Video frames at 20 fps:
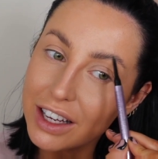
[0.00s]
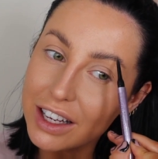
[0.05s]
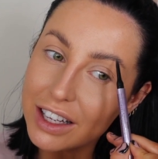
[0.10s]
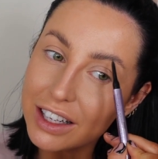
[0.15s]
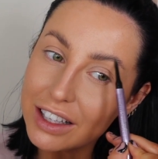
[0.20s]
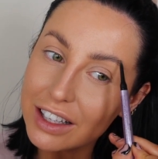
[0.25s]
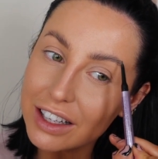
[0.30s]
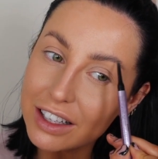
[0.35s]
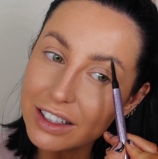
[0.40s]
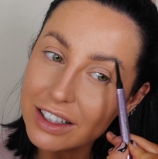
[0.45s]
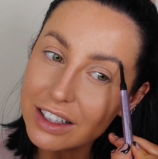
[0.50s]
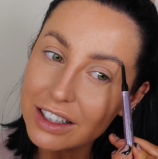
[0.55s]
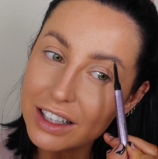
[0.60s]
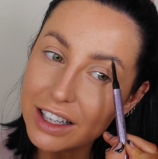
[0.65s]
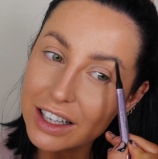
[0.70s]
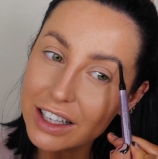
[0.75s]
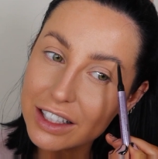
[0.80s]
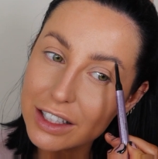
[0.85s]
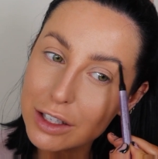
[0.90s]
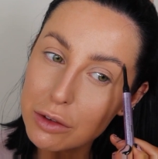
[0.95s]
He doesn't
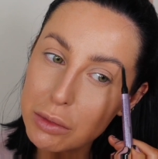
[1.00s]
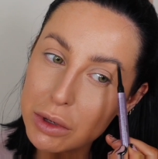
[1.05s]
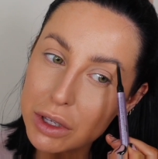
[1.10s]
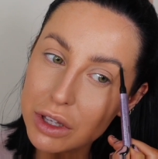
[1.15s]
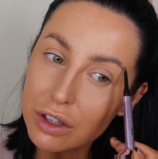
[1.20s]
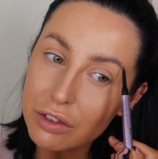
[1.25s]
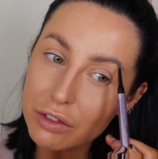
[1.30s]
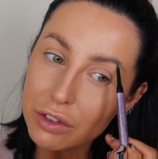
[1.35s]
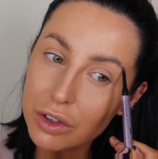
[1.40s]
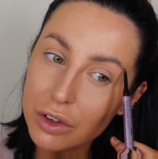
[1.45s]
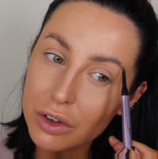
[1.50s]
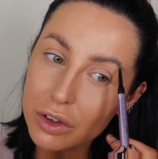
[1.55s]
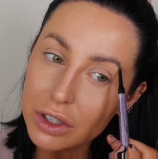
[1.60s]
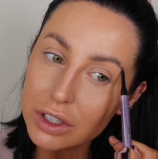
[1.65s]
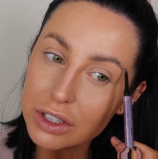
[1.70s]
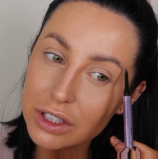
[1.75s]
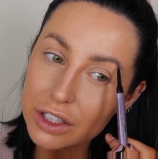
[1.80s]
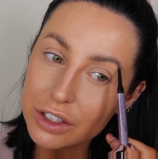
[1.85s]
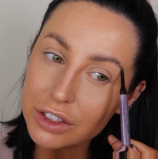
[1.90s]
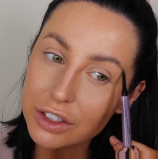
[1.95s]
like to be in the
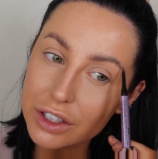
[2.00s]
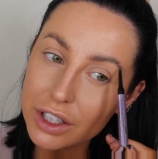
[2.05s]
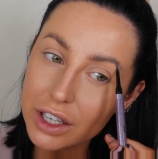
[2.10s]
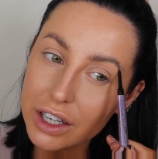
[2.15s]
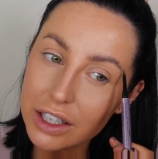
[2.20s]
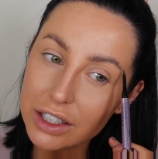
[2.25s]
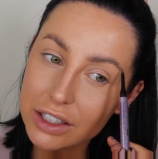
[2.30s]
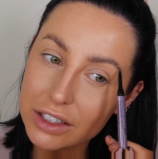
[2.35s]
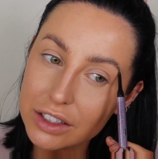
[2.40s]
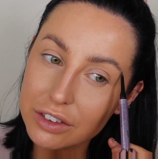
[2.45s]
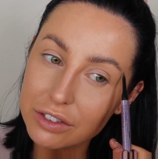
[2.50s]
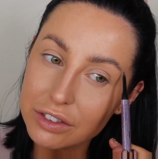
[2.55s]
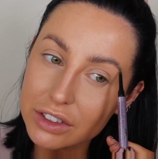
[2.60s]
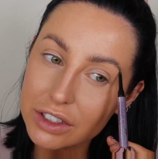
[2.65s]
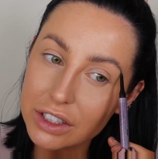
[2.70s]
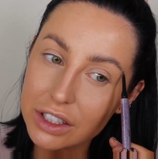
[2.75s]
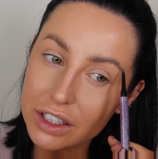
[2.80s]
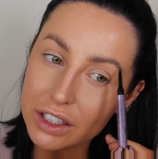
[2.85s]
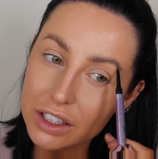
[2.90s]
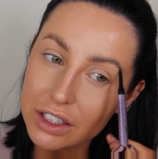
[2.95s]
vlogs, as you guys have
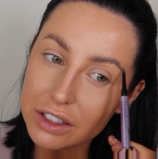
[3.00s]
seen.